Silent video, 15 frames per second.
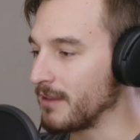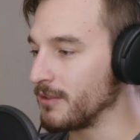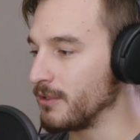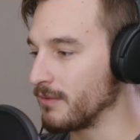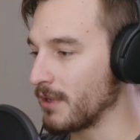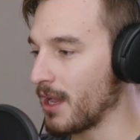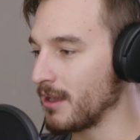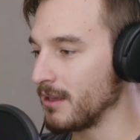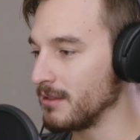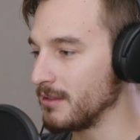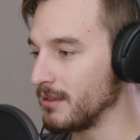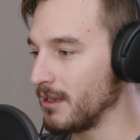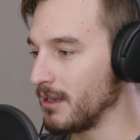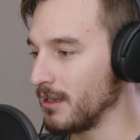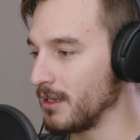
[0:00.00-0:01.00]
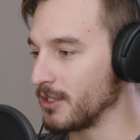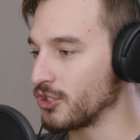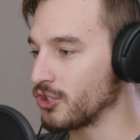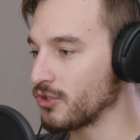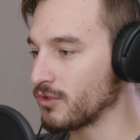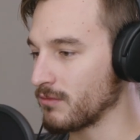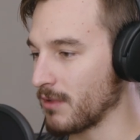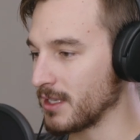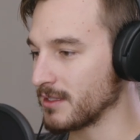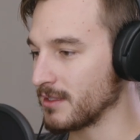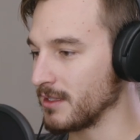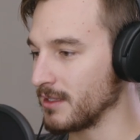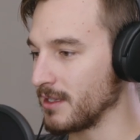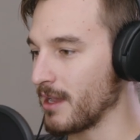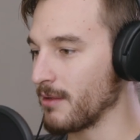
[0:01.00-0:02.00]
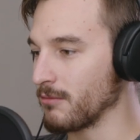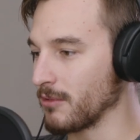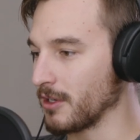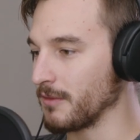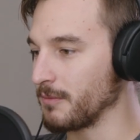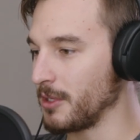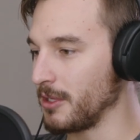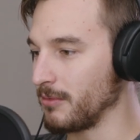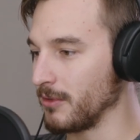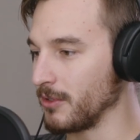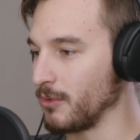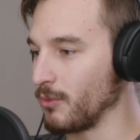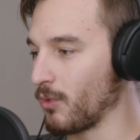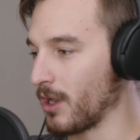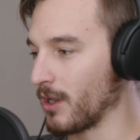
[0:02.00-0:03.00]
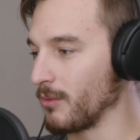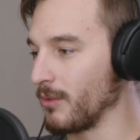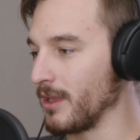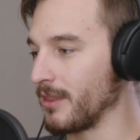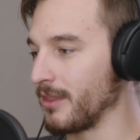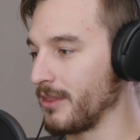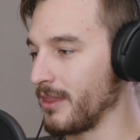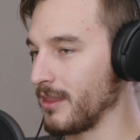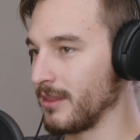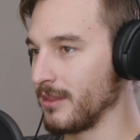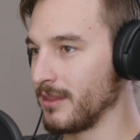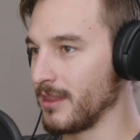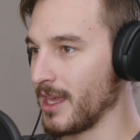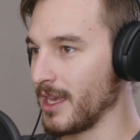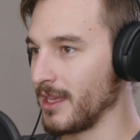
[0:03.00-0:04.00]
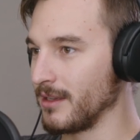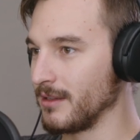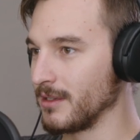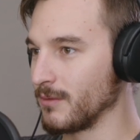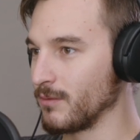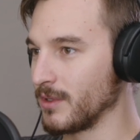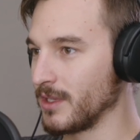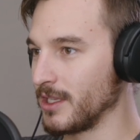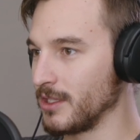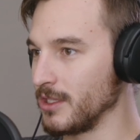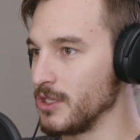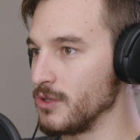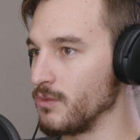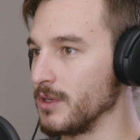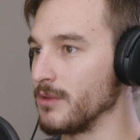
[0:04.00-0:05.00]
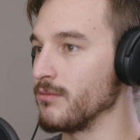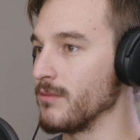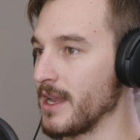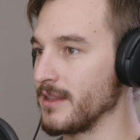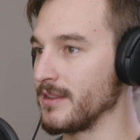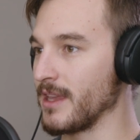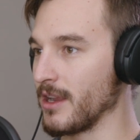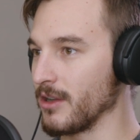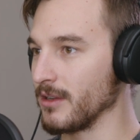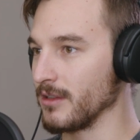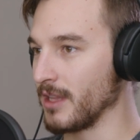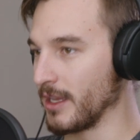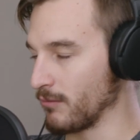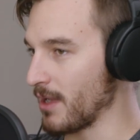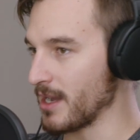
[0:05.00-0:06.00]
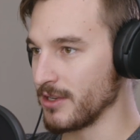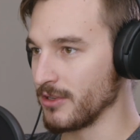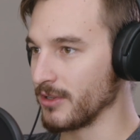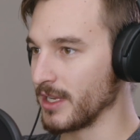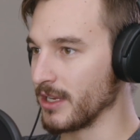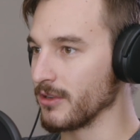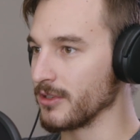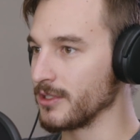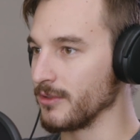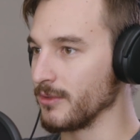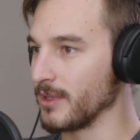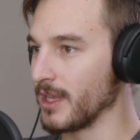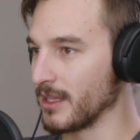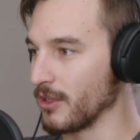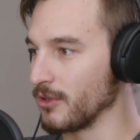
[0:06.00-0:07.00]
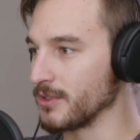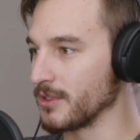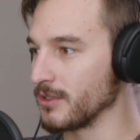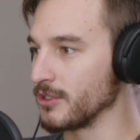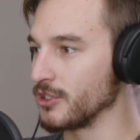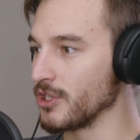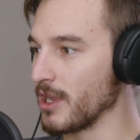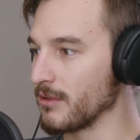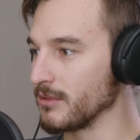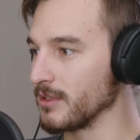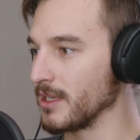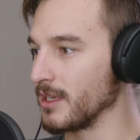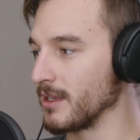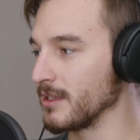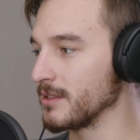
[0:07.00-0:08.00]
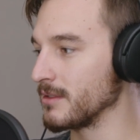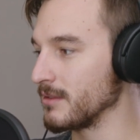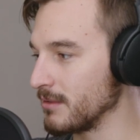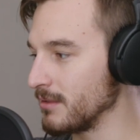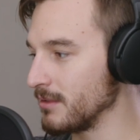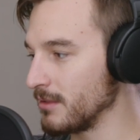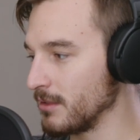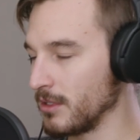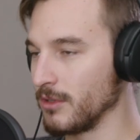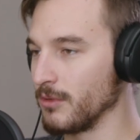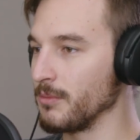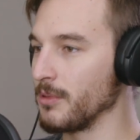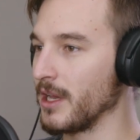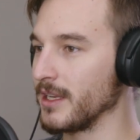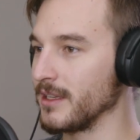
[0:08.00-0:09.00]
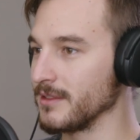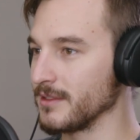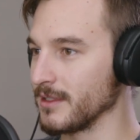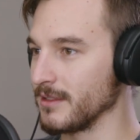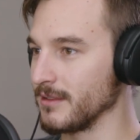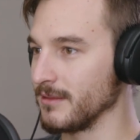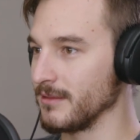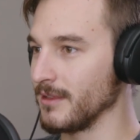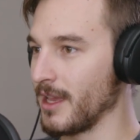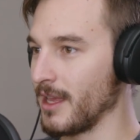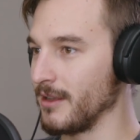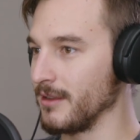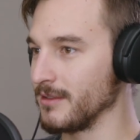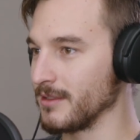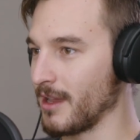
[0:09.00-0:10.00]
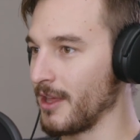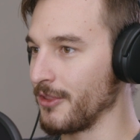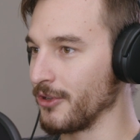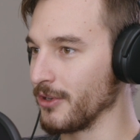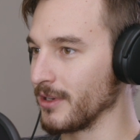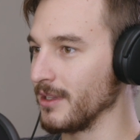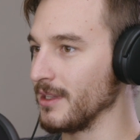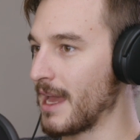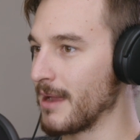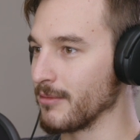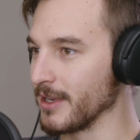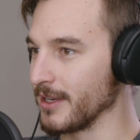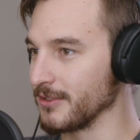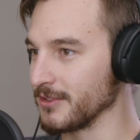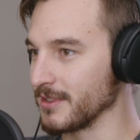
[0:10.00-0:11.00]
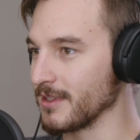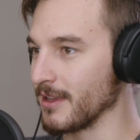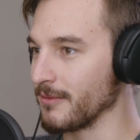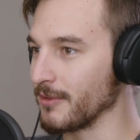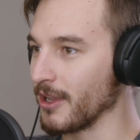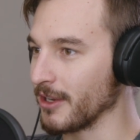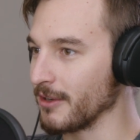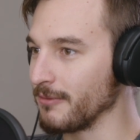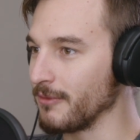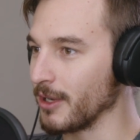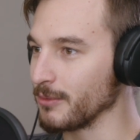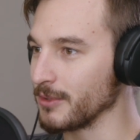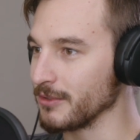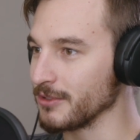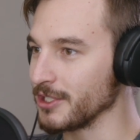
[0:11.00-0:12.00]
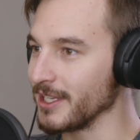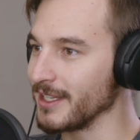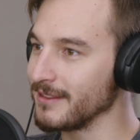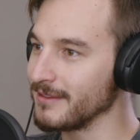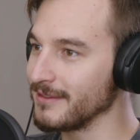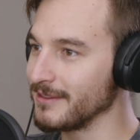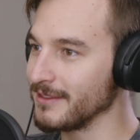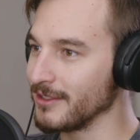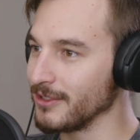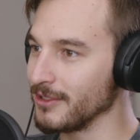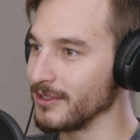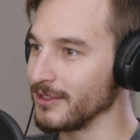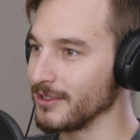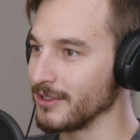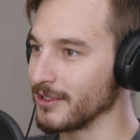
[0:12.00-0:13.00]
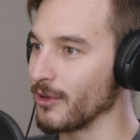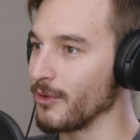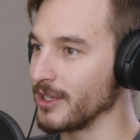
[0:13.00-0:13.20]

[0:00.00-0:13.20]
if you've got a trusted network of people you work with that you would rent your gear to, those are generally, because your buddies and other collaborators and stuff are not going to fuck with your shit. And